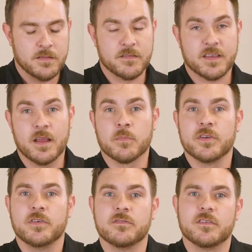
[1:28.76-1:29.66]
This
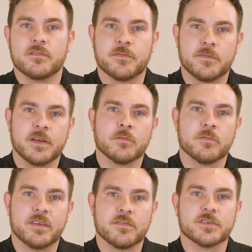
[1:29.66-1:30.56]
camera uses FLIR
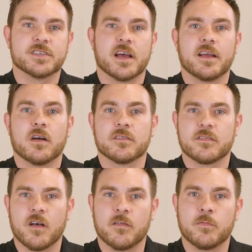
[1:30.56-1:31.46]
ResearchIR
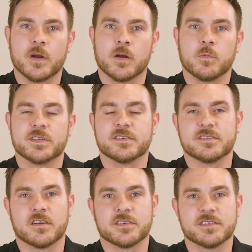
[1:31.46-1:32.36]
software, which
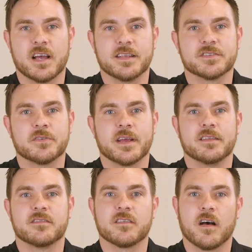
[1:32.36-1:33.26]
is our science
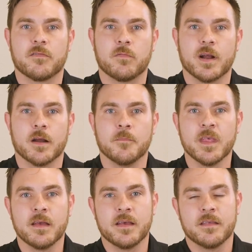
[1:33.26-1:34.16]
grade software
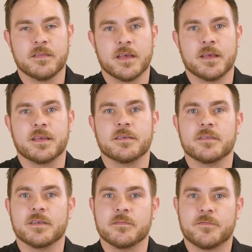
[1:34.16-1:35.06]
that
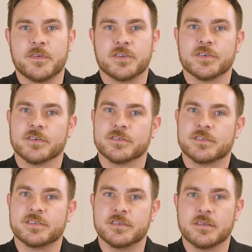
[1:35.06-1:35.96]

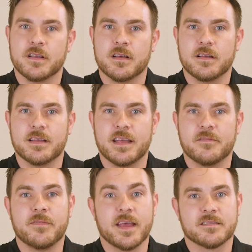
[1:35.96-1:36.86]
features
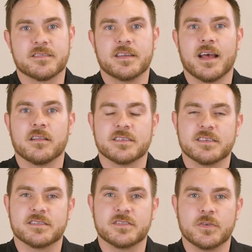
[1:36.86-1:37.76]
advanced
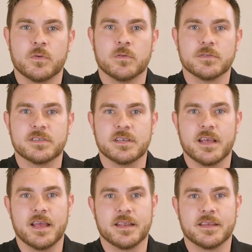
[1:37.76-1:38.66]
analysis tools
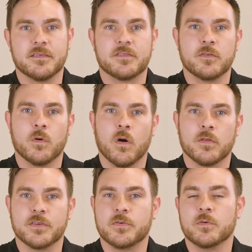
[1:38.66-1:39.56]
and gives you all
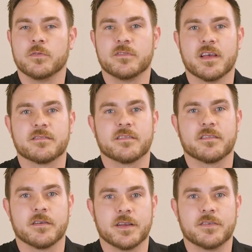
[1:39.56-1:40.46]
the tools
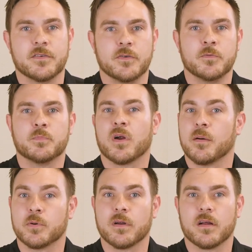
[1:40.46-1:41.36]
necessary to do
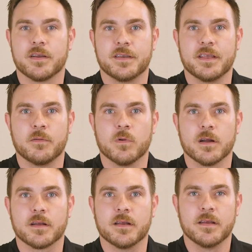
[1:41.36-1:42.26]
proper R&D
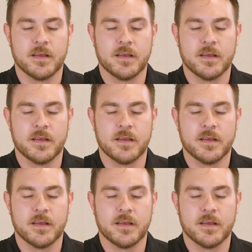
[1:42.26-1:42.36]
work.